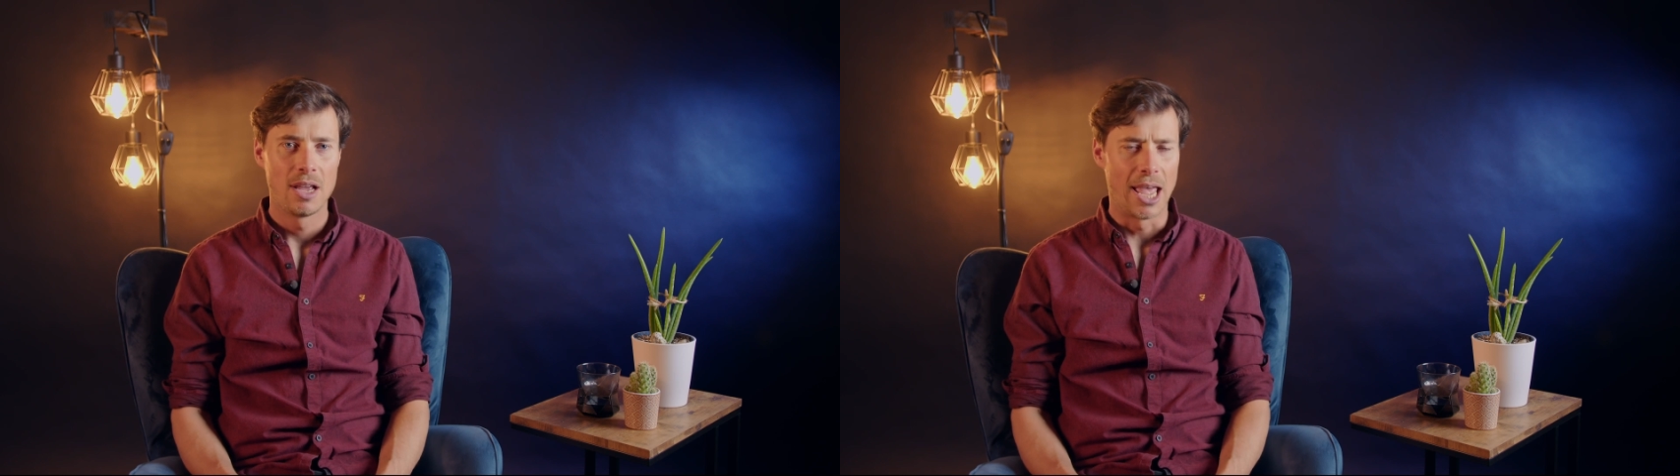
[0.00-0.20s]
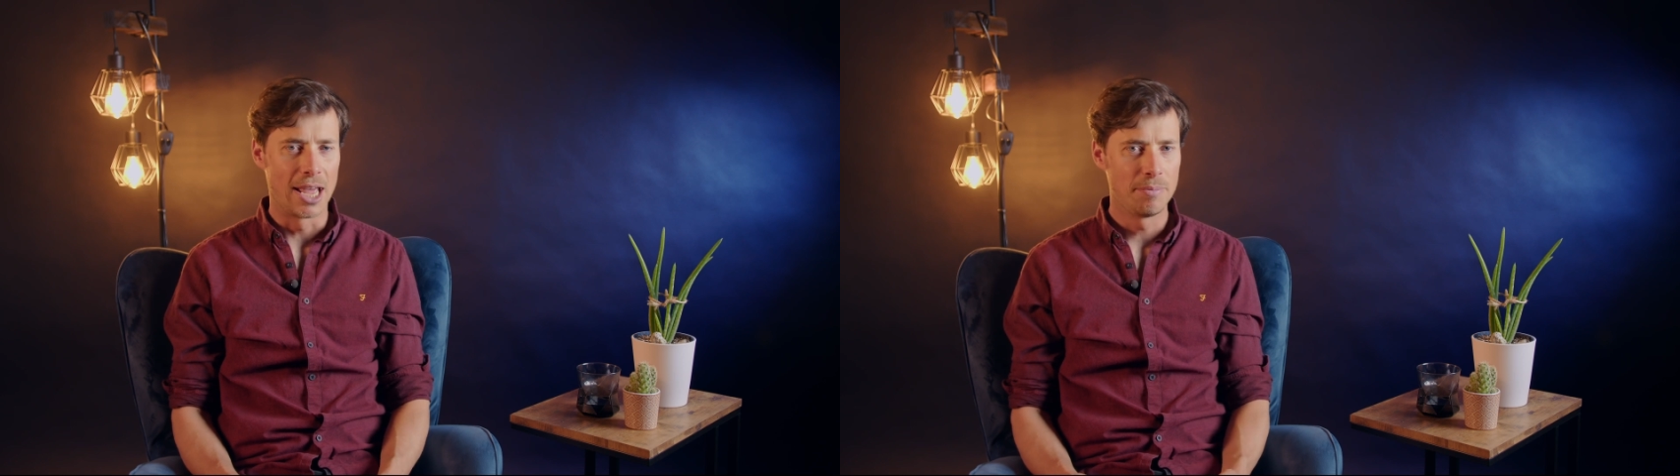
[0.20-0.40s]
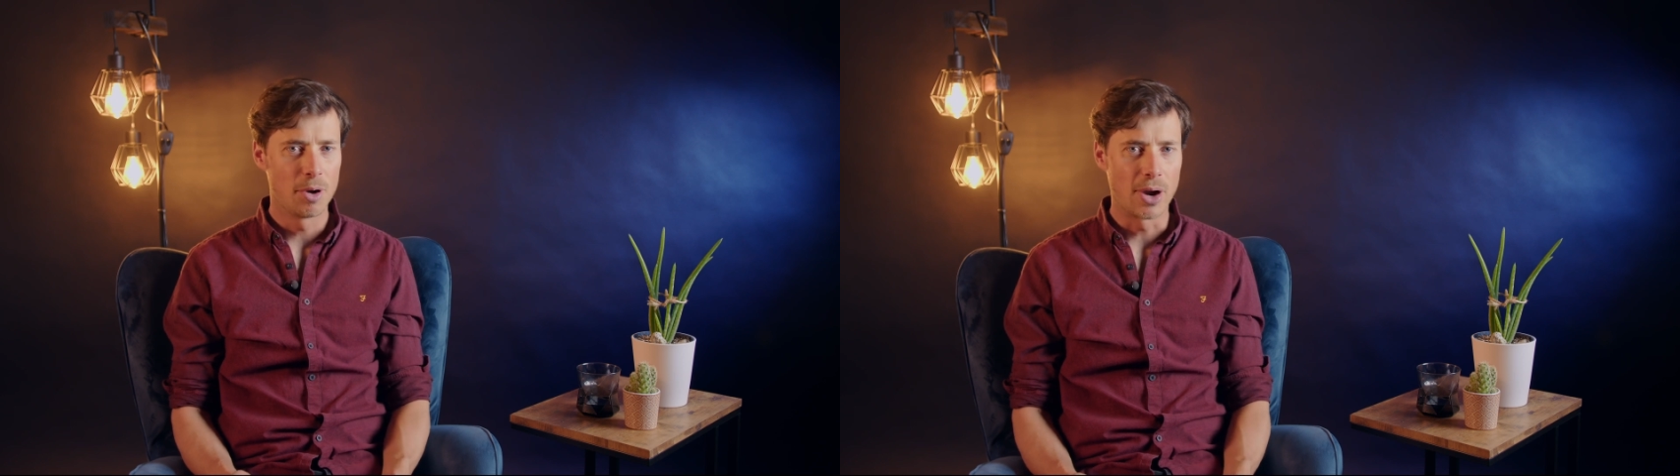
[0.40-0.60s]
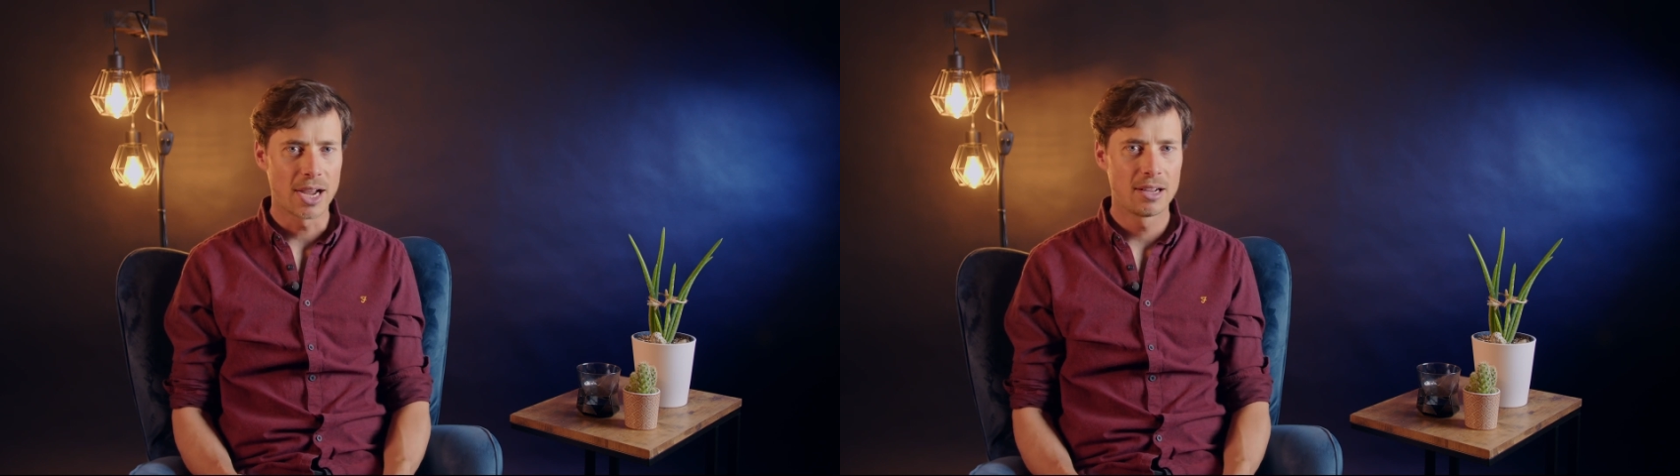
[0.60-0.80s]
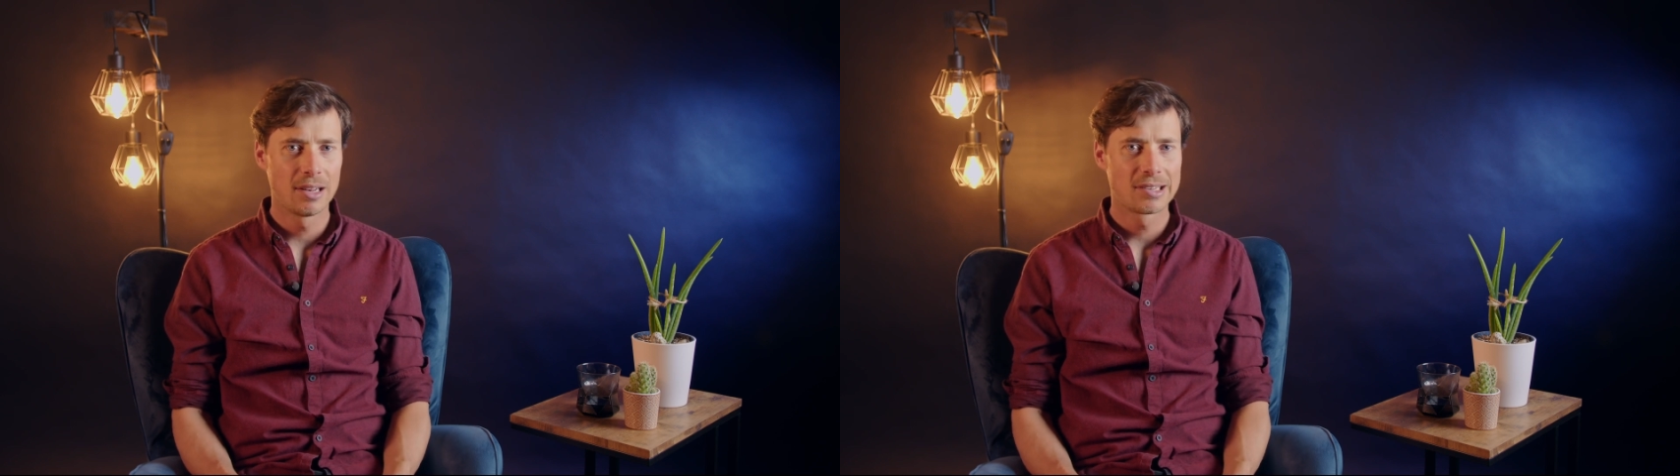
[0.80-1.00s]
and
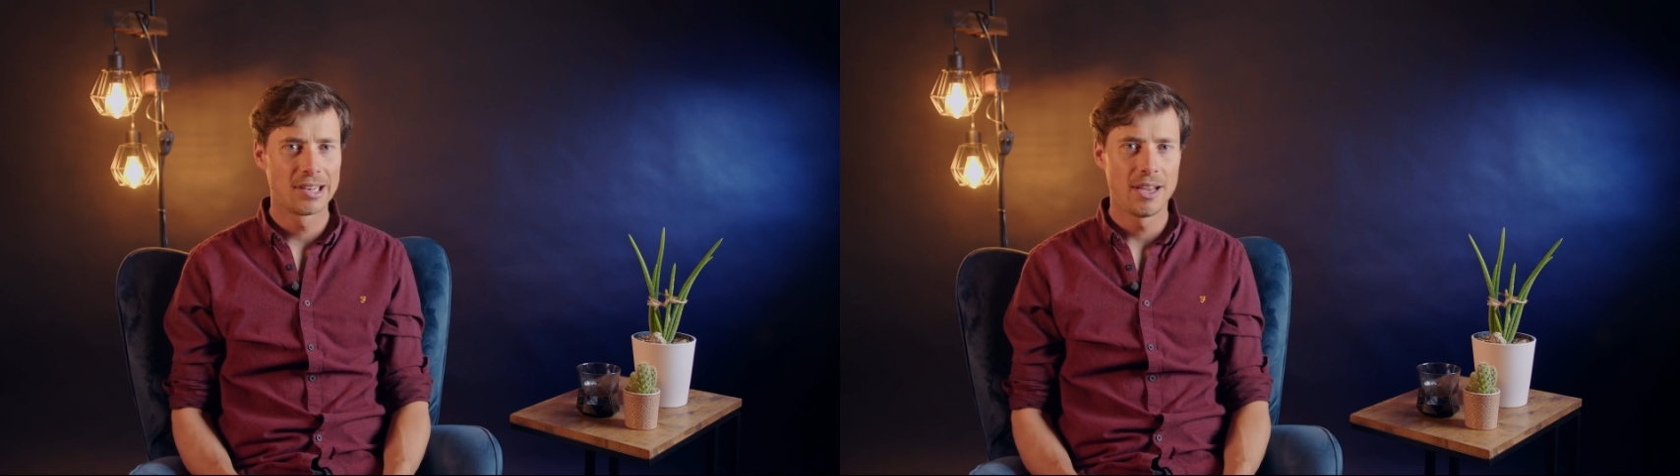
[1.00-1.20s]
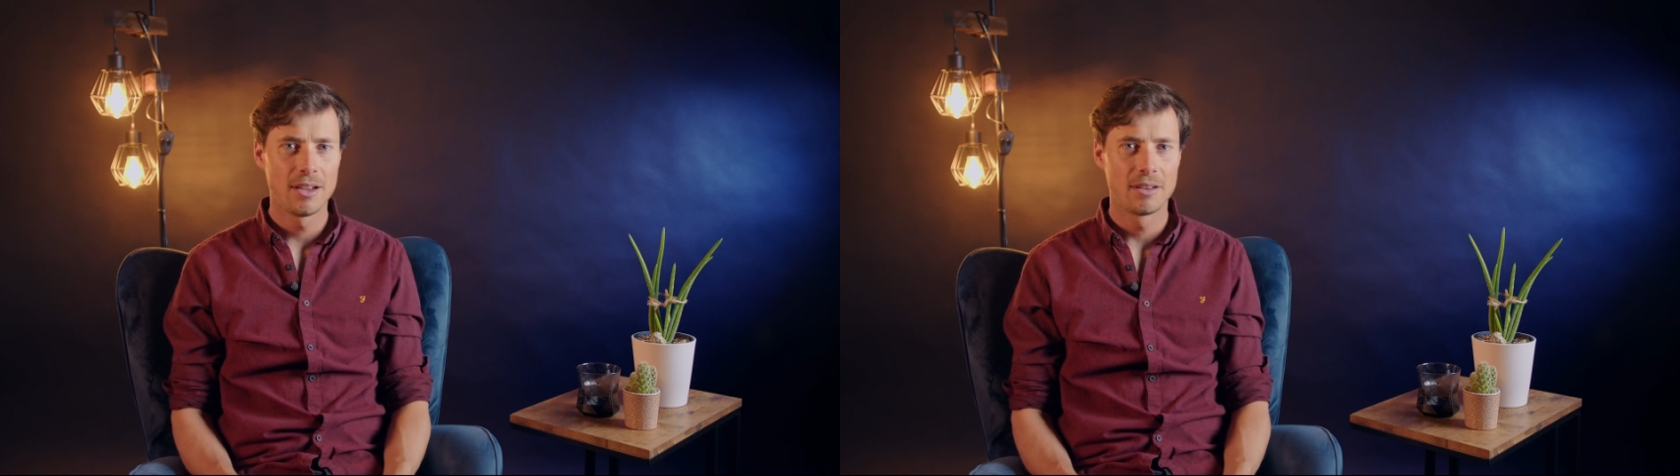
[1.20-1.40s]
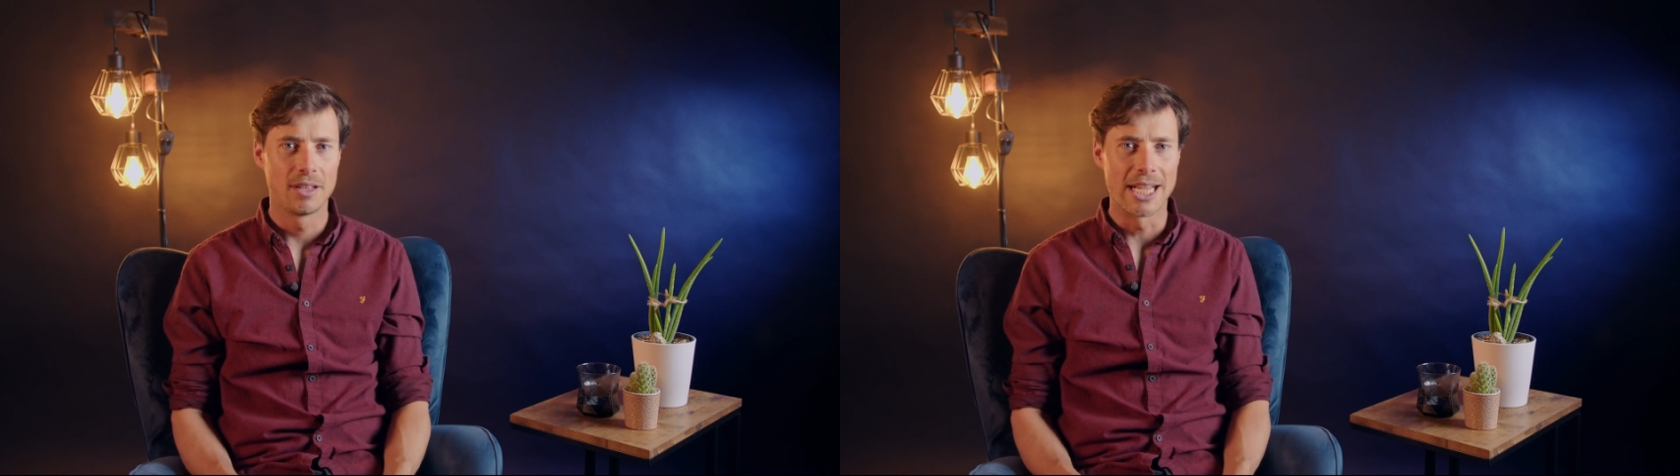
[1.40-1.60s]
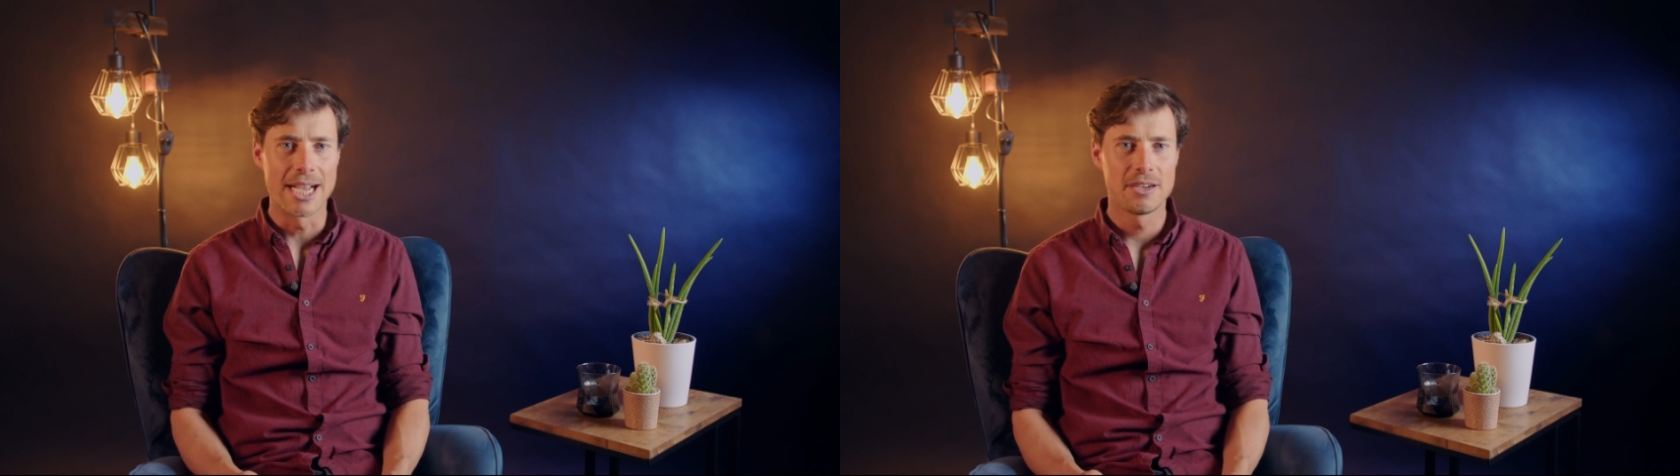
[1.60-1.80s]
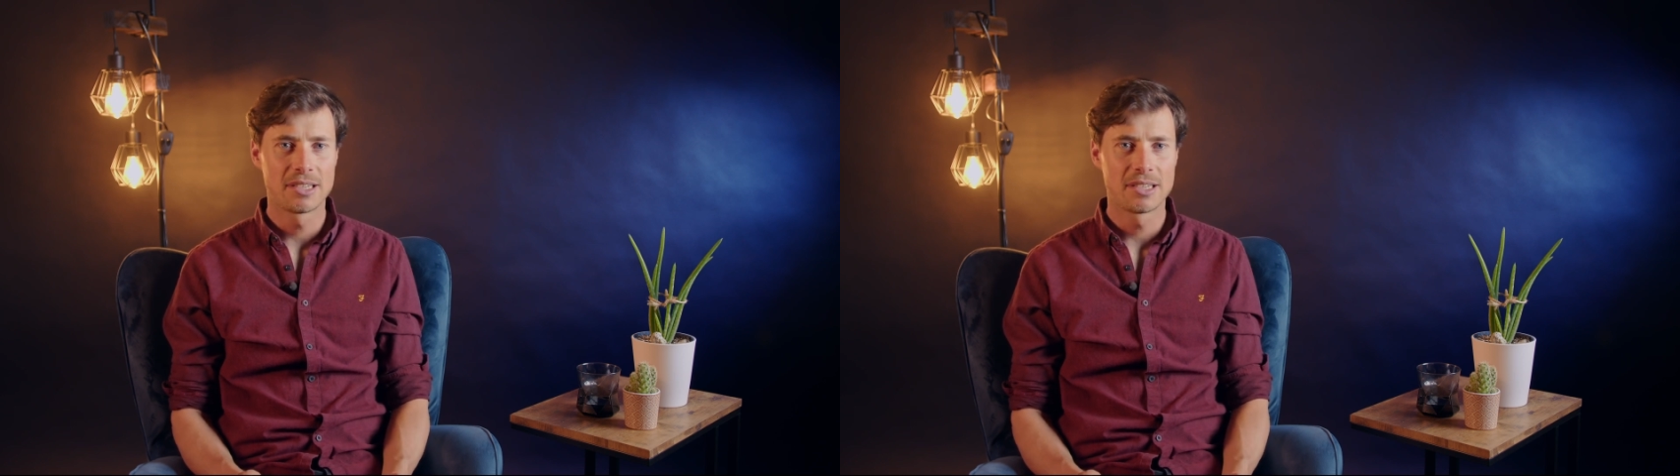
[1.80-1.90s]
miraculously the tire